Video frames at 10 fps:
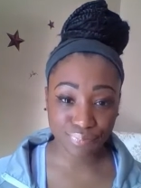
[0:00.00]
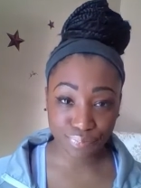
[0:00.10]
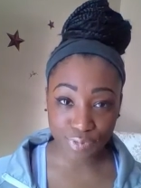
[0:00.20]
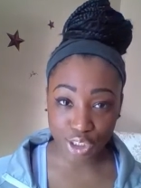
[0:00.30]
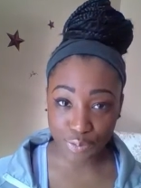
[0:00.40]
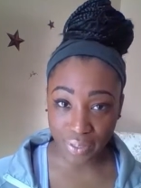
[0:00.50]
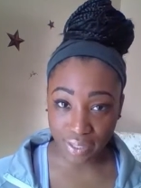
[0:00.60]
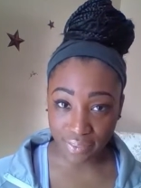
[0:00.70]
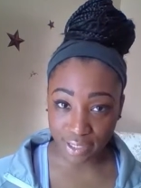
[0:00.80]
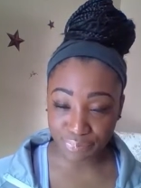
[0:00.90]

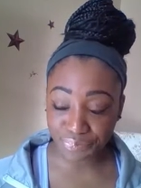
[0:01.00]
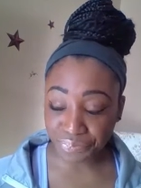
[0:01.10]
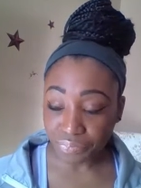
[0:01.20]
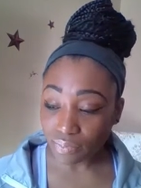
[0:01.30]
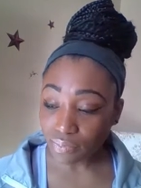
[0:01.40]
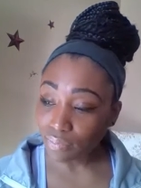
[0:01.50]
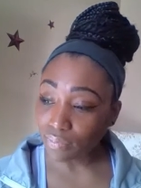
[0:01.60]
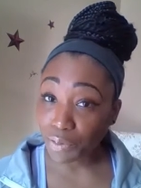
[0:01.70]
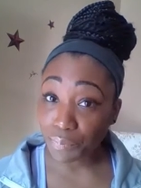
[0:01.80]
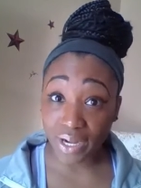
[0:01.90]
speaking that.
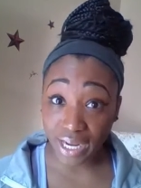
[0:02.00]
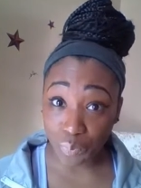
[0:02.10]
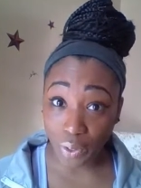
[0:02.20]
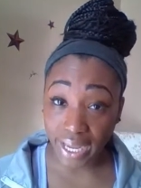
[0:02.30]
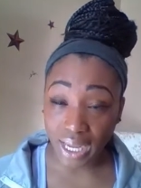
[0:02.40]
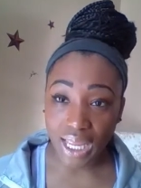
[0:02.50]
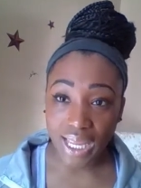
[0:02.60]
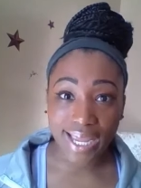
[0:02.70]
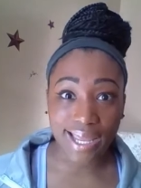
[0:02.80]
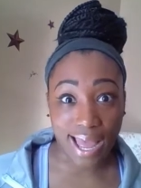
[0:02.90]
But anyway,
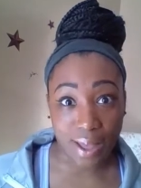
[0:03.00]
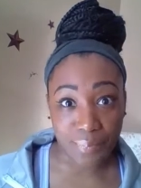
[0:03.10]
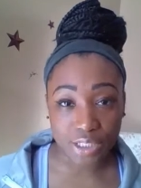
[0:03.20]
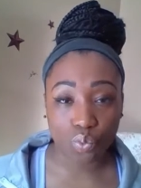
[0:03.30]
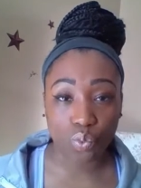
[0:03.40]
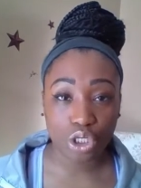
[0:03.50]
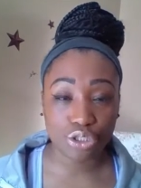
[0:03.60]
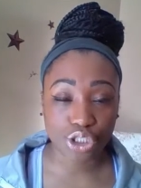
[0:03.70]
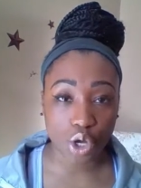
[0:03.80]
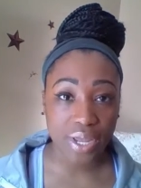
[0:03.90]
it happens. When you're
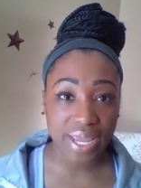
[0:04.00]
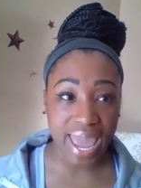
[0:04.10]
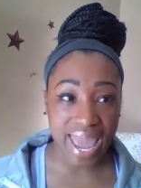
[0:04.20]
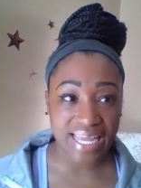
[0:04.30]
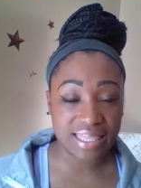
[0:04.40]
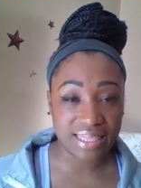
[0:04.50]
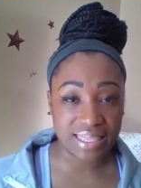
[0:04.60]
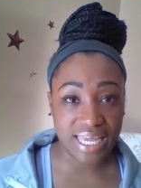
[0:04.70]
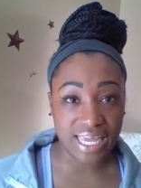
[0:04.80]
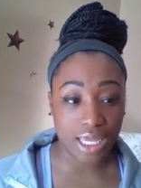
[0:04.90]
doing
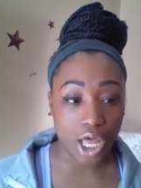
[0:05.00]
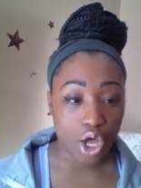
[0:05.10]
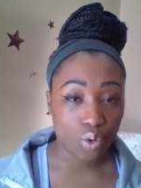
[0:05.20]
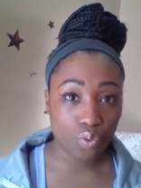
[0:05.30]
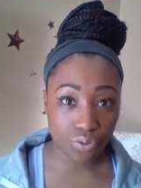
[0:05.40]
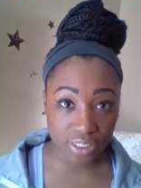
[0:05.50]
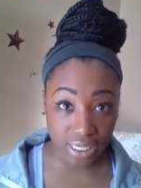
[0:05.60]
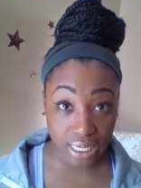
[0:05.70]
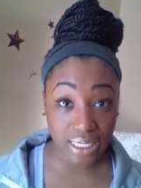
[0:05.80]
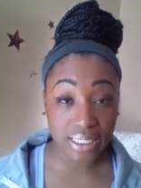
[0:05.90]
anything
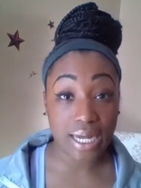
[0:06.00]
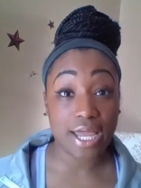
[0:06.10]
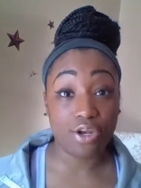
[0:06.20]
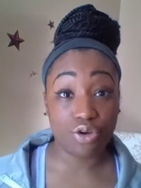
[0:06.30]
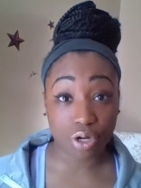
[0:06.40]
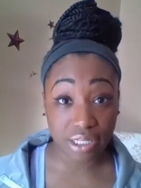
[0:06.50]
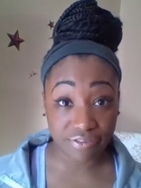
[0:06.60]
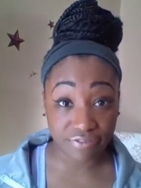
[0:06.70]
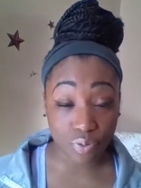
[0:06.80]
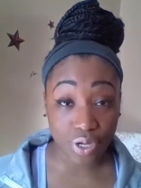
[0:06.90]
routine and you're
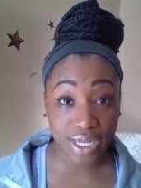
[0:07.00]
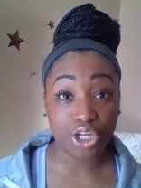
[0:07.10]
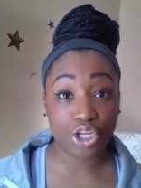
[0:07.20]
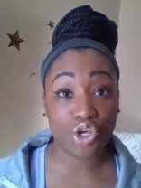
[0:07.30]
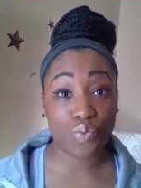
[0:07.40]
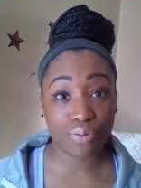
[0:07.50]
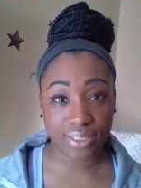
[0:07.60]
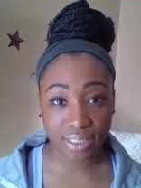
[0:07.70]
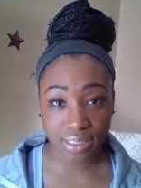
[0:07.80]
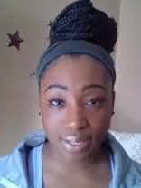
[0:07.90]
clairvoyant, you will
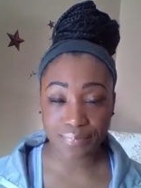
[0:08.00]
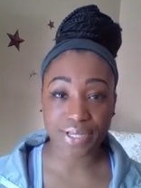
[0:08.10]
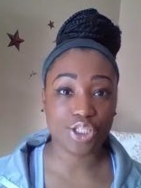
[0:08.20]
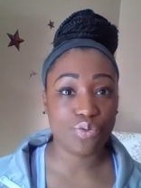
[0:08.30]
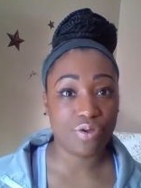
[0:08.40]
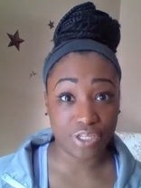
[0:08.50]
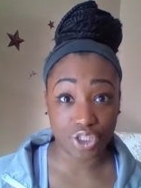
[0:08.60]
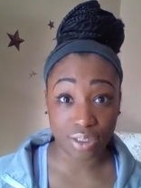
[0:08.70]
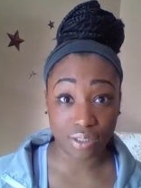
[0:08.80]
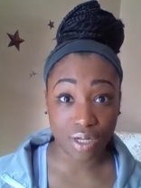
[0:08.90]
slip into a vision.